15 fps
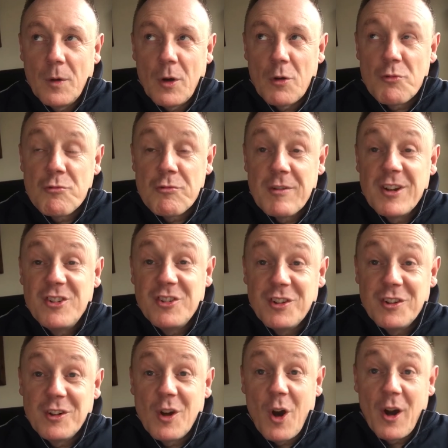
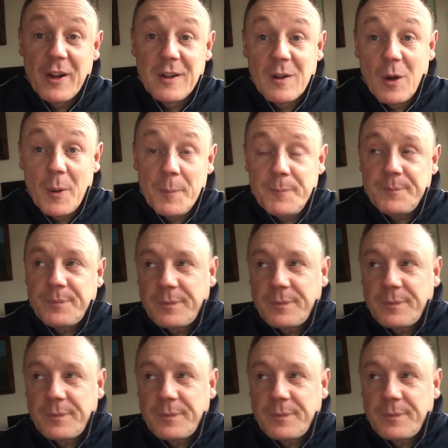rigid guideline,